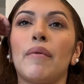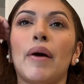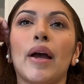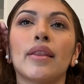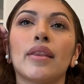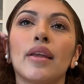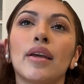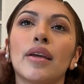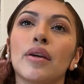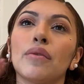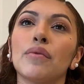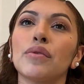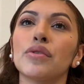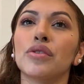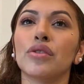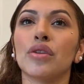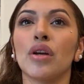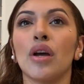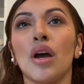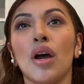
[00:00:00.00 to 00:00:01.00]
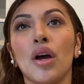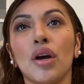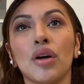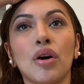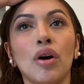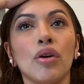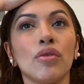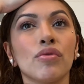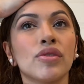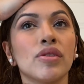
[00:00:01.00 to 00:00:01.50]
I think it was
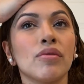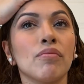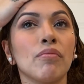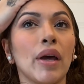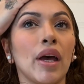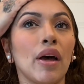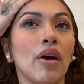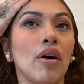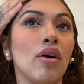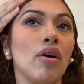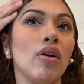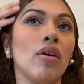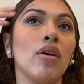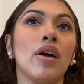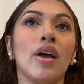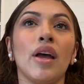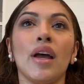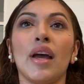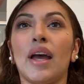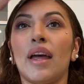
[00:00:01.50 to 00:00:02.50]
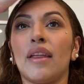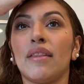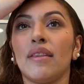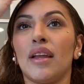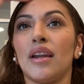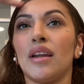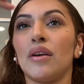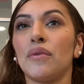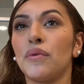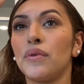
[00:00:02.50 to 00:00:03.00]
Cozumel, and
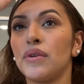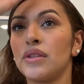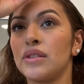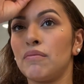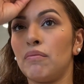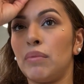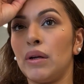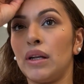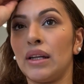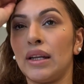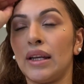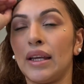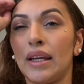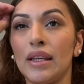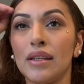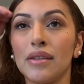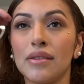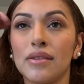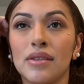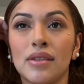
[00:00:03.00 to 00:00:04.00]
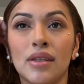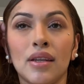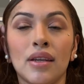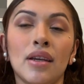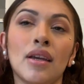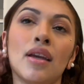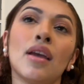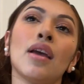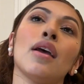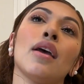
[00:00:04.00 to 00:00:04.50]
then it was Belize,
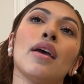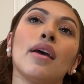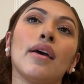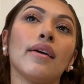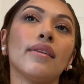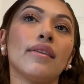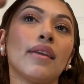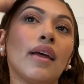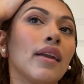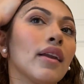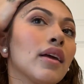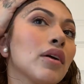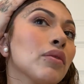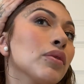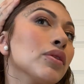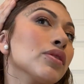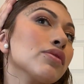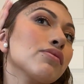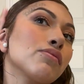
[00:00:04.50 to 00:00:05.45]
and then it was